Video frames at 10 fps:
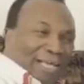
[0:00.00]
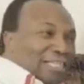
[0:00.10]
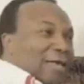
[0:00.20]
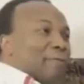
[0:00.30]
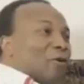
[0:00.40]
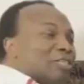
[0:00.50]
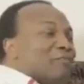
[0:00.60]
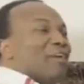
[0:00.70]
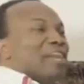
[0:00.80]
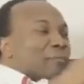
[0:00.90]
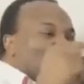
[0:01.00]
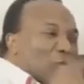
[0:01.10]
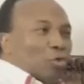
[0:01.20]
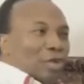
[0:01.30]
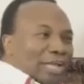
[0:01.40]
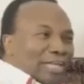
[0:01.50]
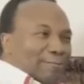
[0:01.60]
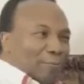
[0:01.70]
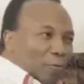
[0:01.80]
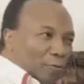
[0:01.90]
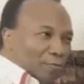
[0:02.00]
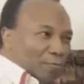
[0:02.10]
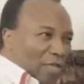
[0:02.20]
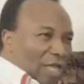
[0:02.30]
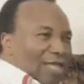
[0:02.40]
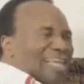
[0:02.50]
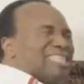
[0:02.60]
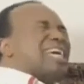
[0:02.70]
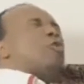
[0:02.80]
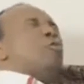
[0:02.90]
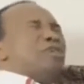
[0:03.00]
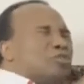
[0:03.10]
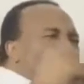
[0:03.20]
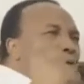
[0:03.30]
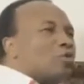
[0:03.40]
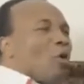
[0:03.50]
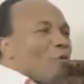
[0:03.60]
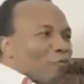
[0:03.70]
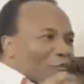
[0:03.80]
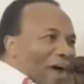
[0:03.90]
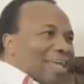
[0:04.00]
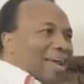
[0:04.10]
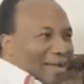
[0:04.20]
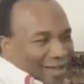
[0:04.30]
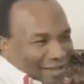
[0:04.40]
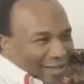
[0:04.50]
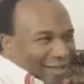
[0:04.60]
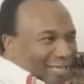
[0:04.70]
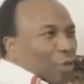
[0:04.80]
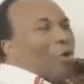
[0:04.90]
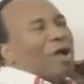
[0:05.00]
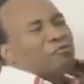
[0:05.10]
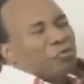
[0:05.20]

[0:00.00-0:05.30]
He said, because if anybody will read this book, he said they will be so much on fire, they will have